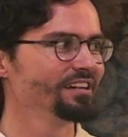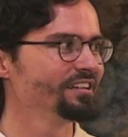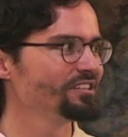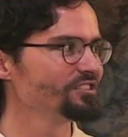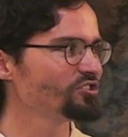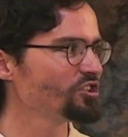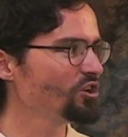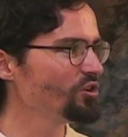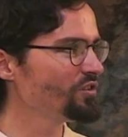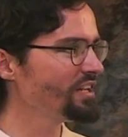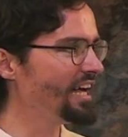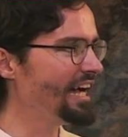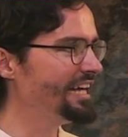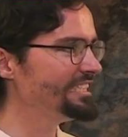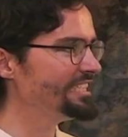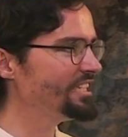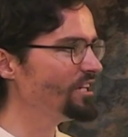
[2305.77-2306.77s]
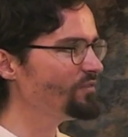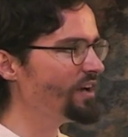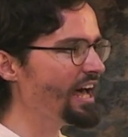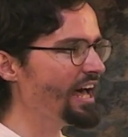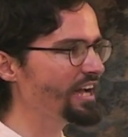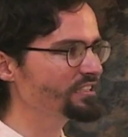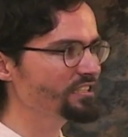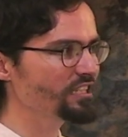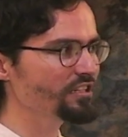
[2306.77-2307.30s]
So the idea of
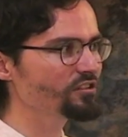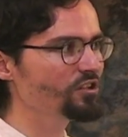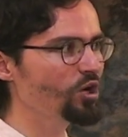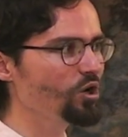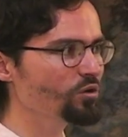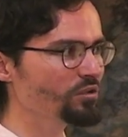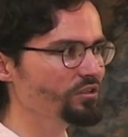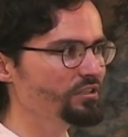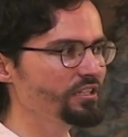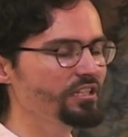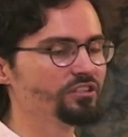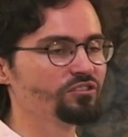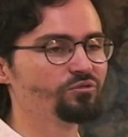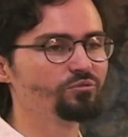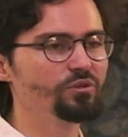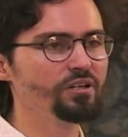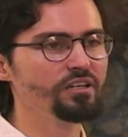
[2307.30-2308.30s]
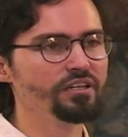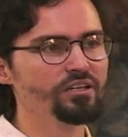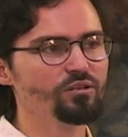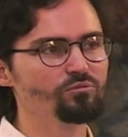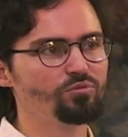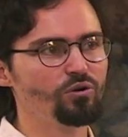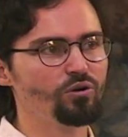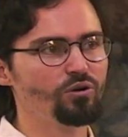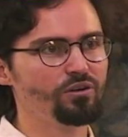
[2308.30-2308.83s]
acting locally is really
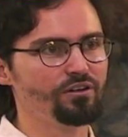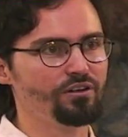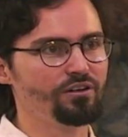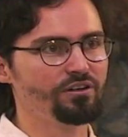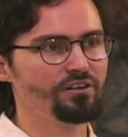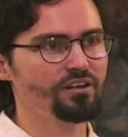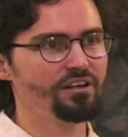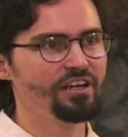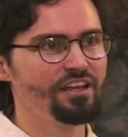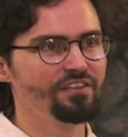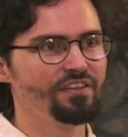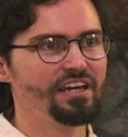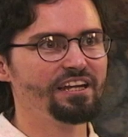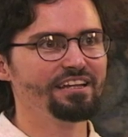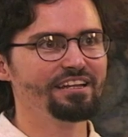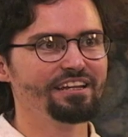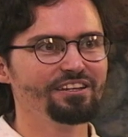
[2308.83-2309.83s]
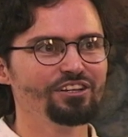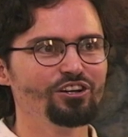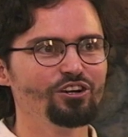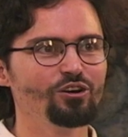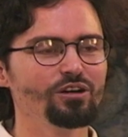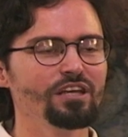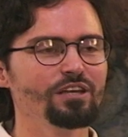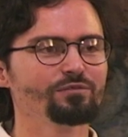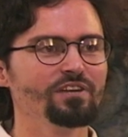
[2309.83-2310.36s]
important. That, you
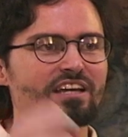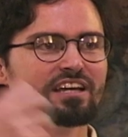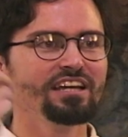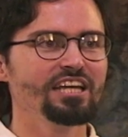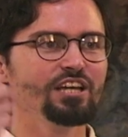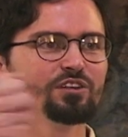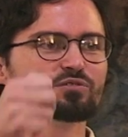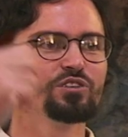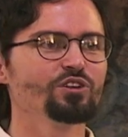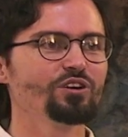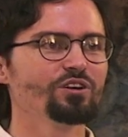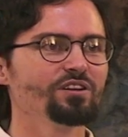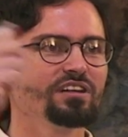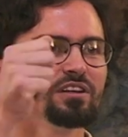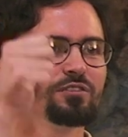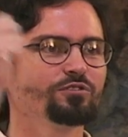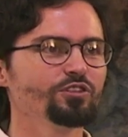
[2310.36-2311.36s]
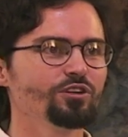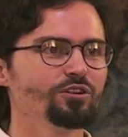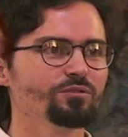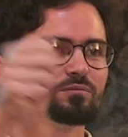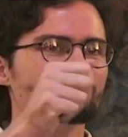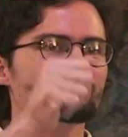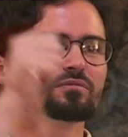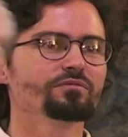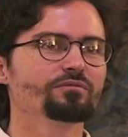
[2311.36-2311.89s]
know, if, if, you're, if
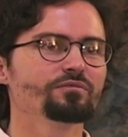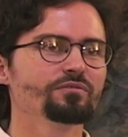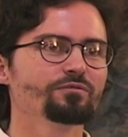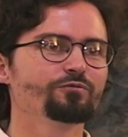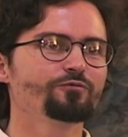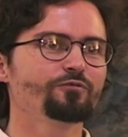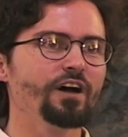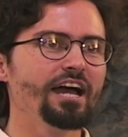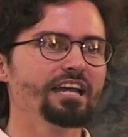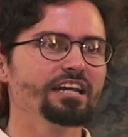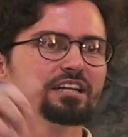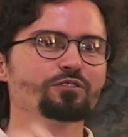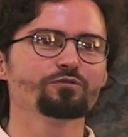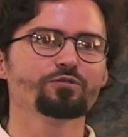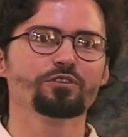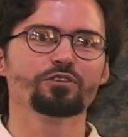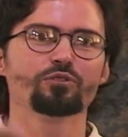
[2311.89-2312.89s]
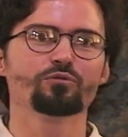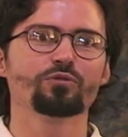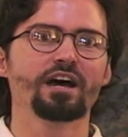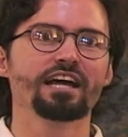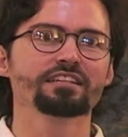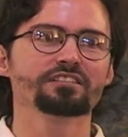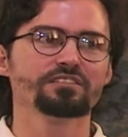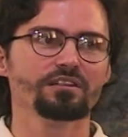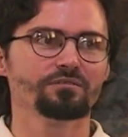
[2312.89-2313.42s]
you're fighting for the
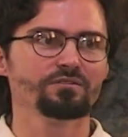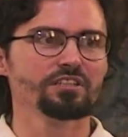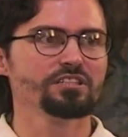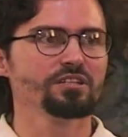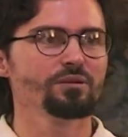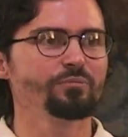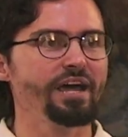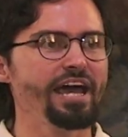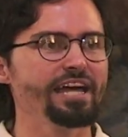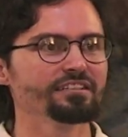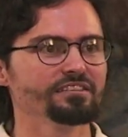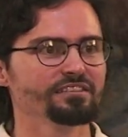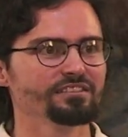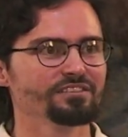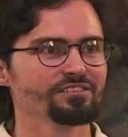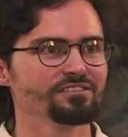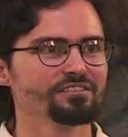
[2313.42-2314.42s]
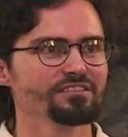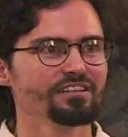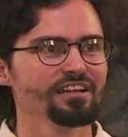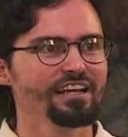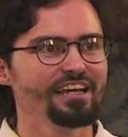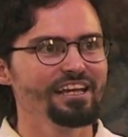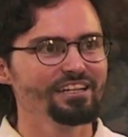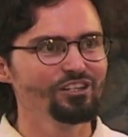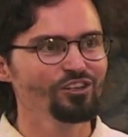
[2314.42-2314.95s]
rights of the Tibetans,
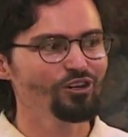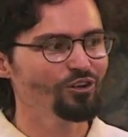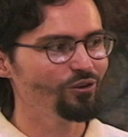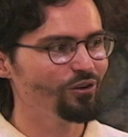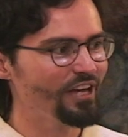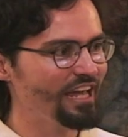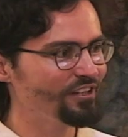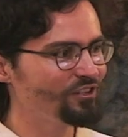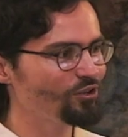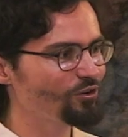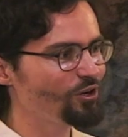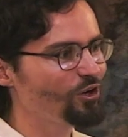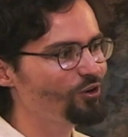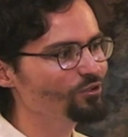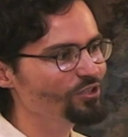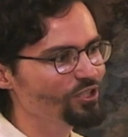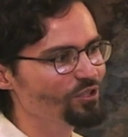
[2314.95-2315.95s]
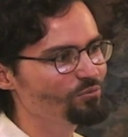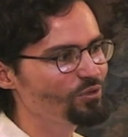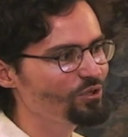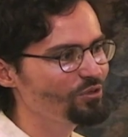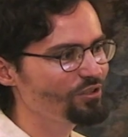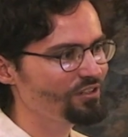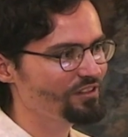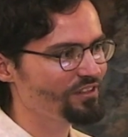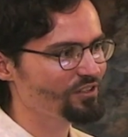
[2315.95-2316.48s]
you know, and your own
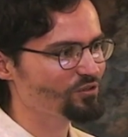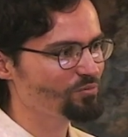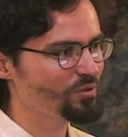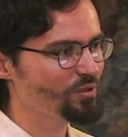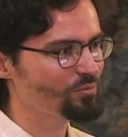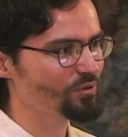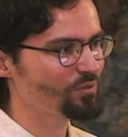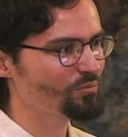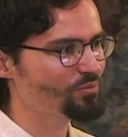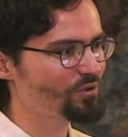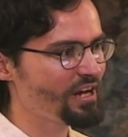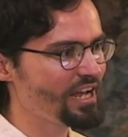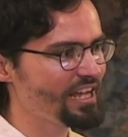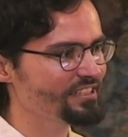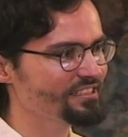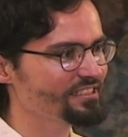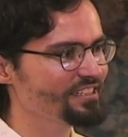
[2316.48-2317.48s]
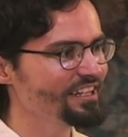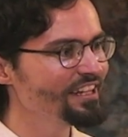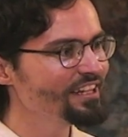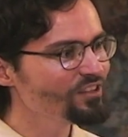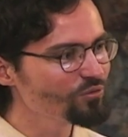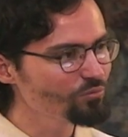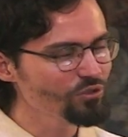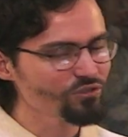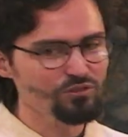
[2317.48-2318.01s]
community, there's people oppressed,
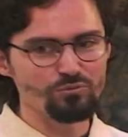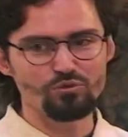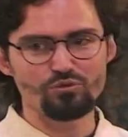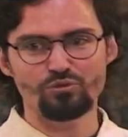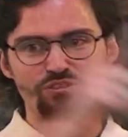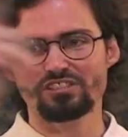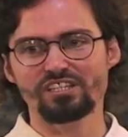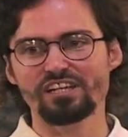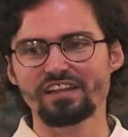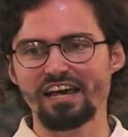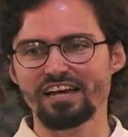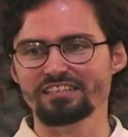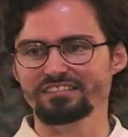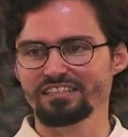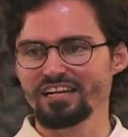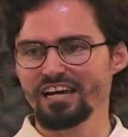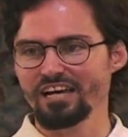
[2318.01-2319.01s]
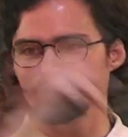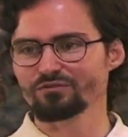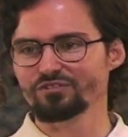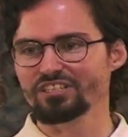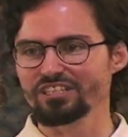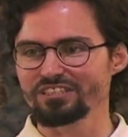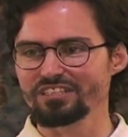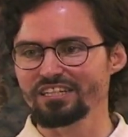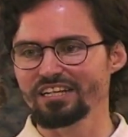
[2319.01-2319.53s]
the Muslims would see that as a kind of
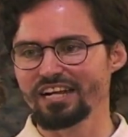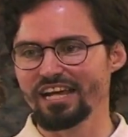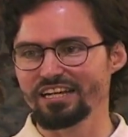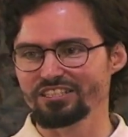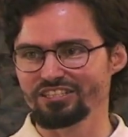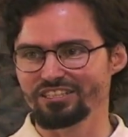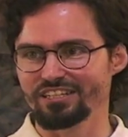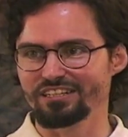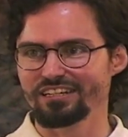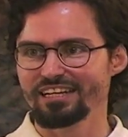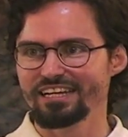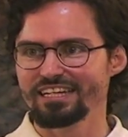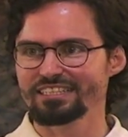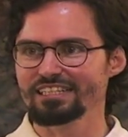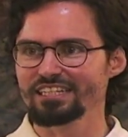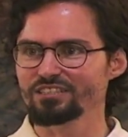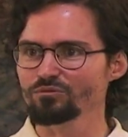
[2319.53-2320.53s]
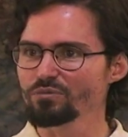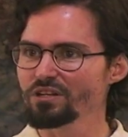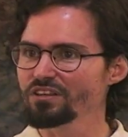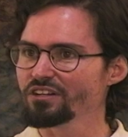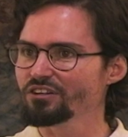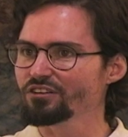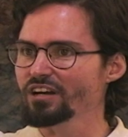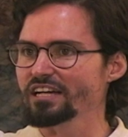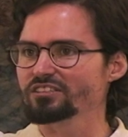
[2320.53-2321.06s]
disconnection. Doesn't mean
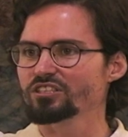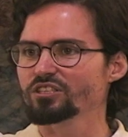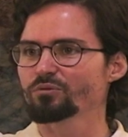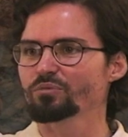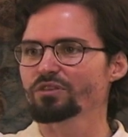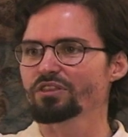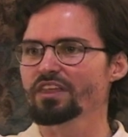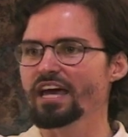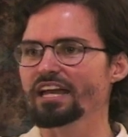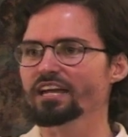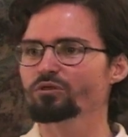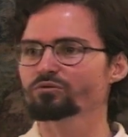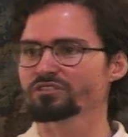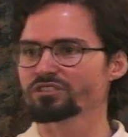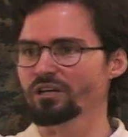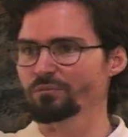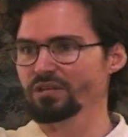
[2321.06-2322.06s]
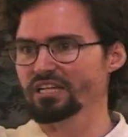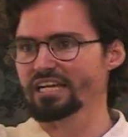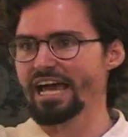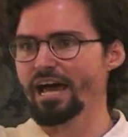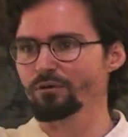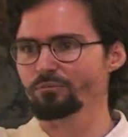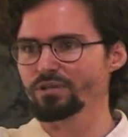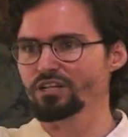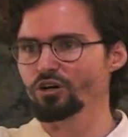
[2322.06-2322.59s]
that you're not sympathetic with something
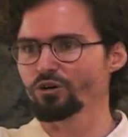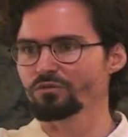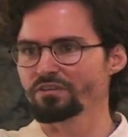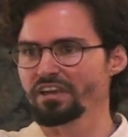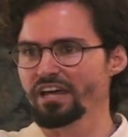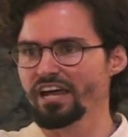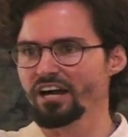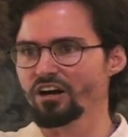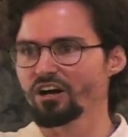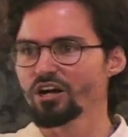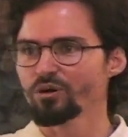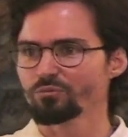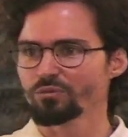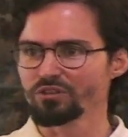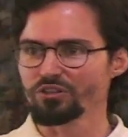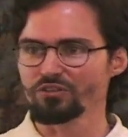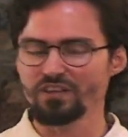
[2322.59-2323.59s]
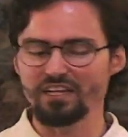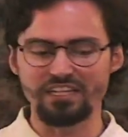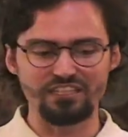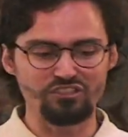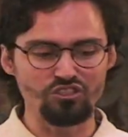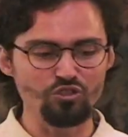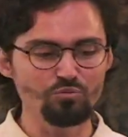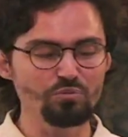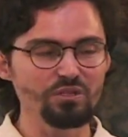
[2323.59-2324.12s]
happening over there, but the thing
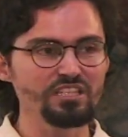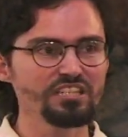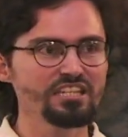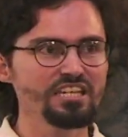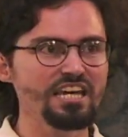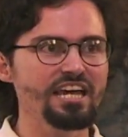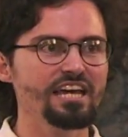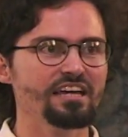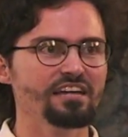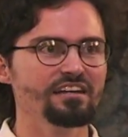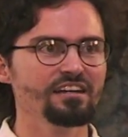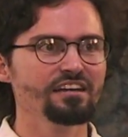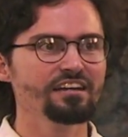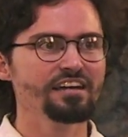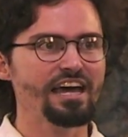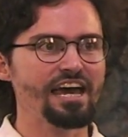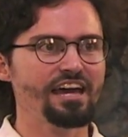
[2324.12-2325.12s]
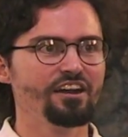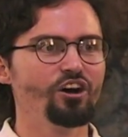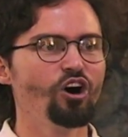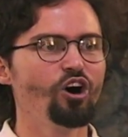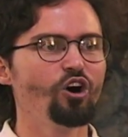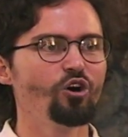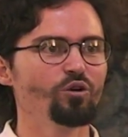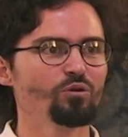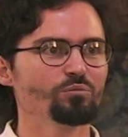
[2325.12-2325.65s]
is, you begin at
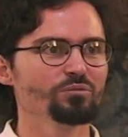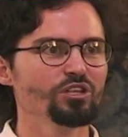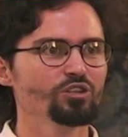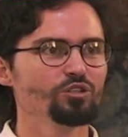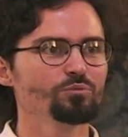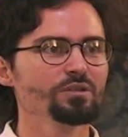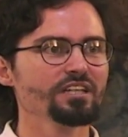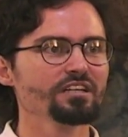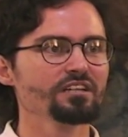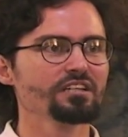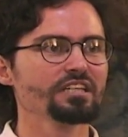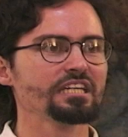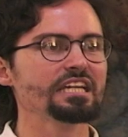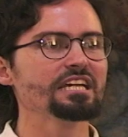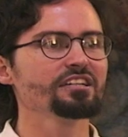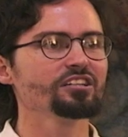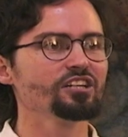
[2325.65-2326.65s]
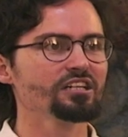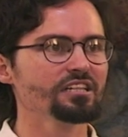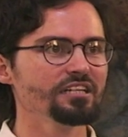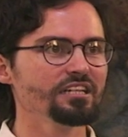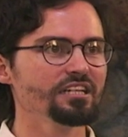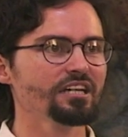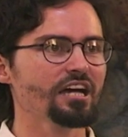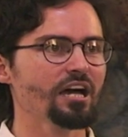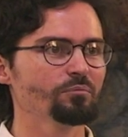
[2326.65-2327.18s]
home. You begin
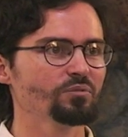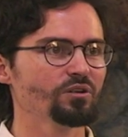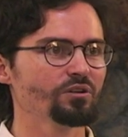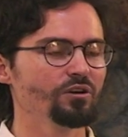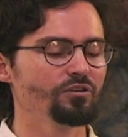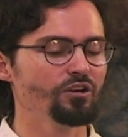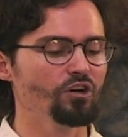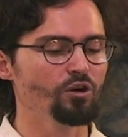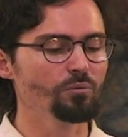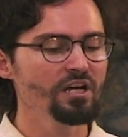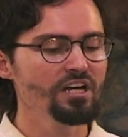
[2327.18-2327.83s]
cleaning up your own home.